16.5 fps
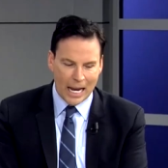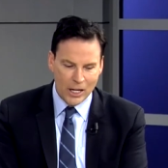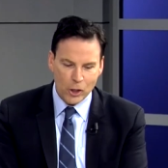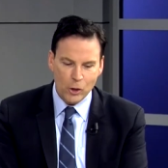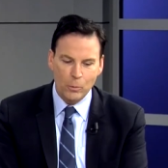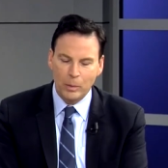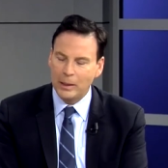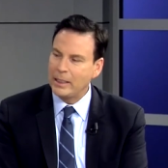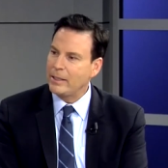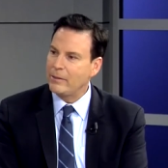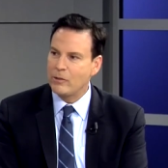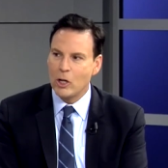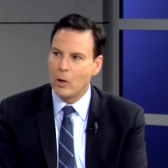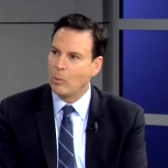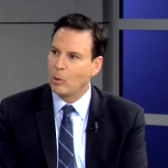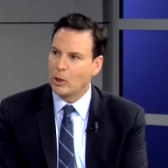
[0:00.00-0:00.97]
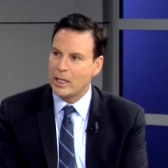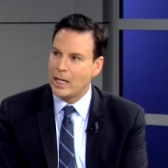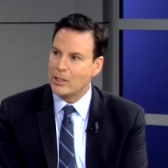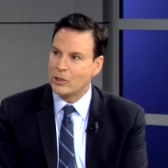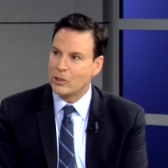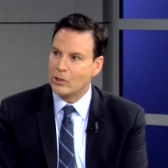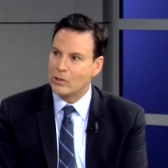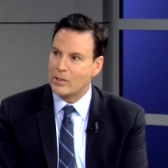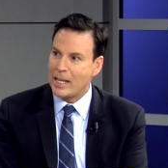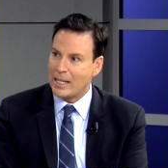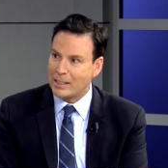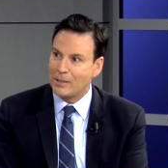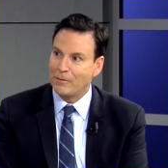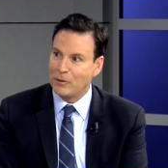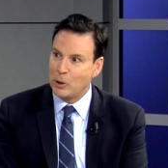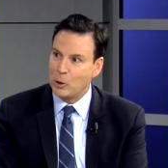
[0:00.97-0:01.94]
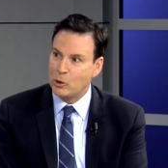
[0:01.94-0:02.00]
And you believe no more dentures? That's
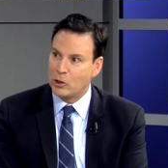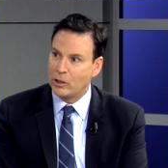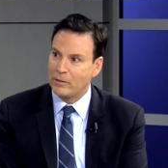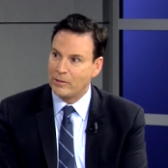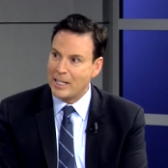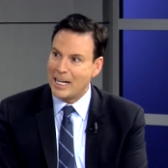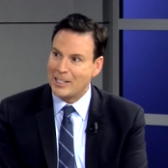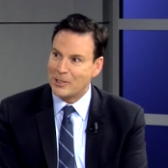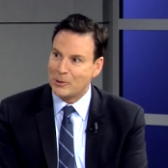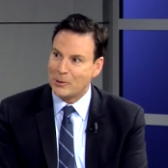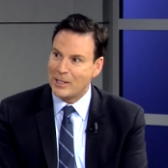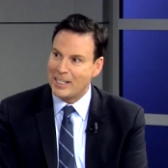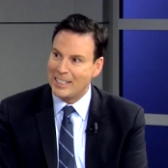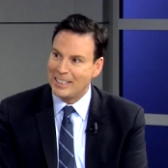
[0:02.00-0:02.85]
the future of dentistry?